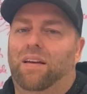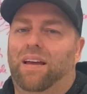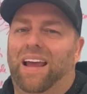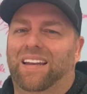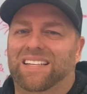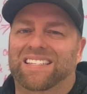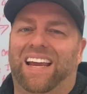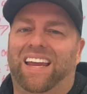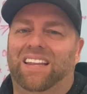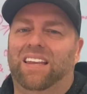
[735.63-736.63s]
And the
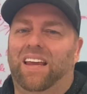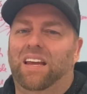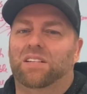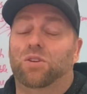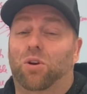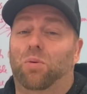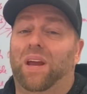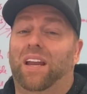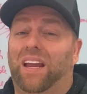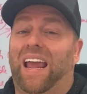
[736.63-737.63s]
second thing is to
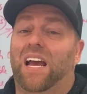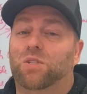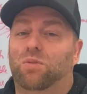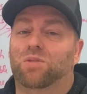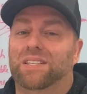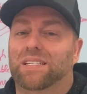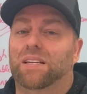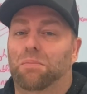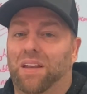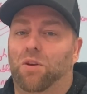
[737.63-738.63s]
create a cash flow
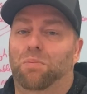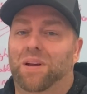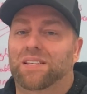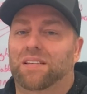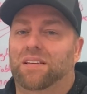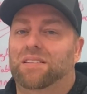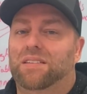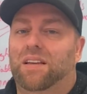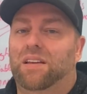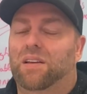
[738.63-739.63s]
system in your business.
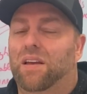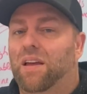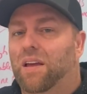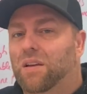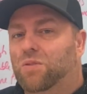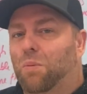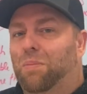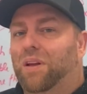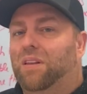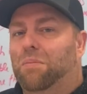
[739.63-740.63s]
So
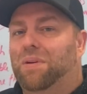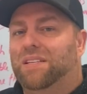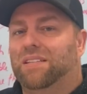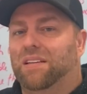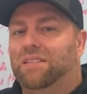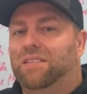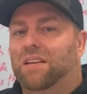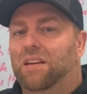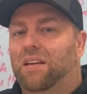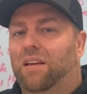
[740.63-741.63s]
build a business
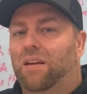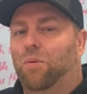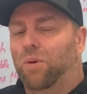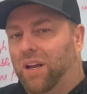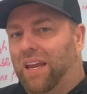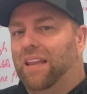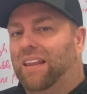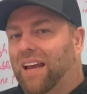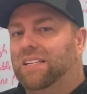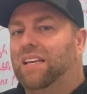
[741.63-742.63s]
with a
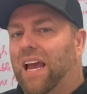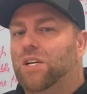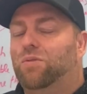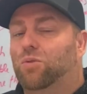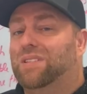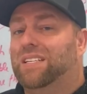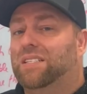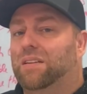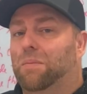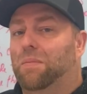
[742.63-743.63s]
nice cash flow
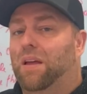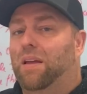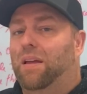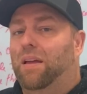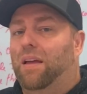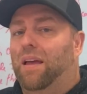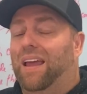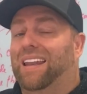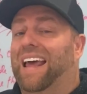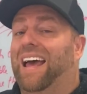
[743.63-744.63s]
system,
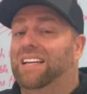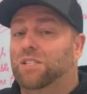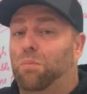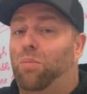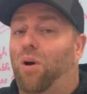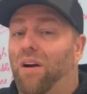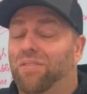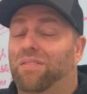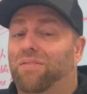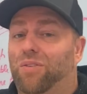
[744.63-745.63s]
and that is the
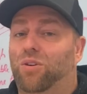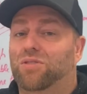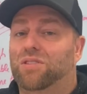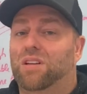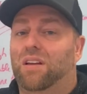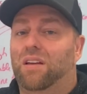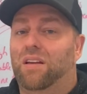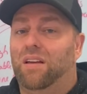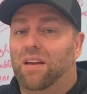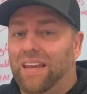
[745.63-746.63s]
profit first
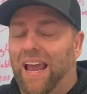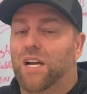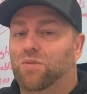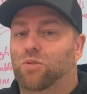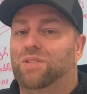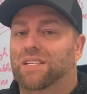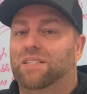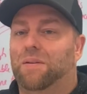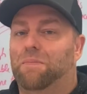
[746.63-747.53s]
cash flow system.